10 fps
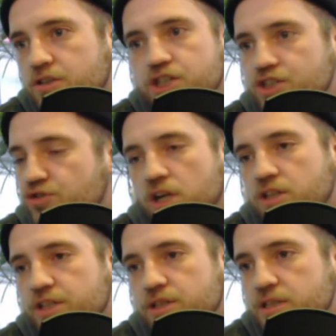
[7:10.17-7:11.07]
just
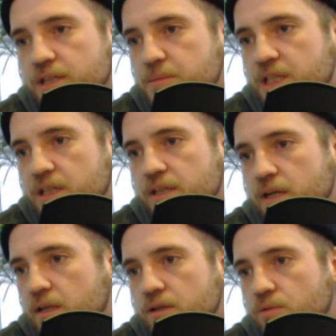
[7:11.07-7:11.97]
struggling, just like me in
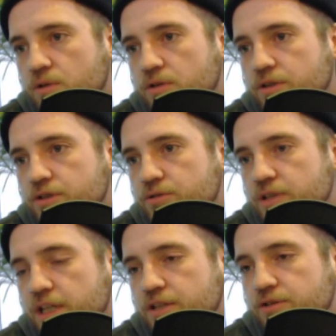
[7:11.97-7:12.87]
their little world and
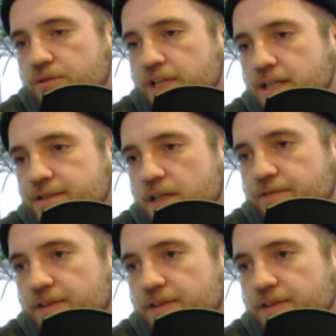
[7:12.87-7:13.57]
doing that stuff.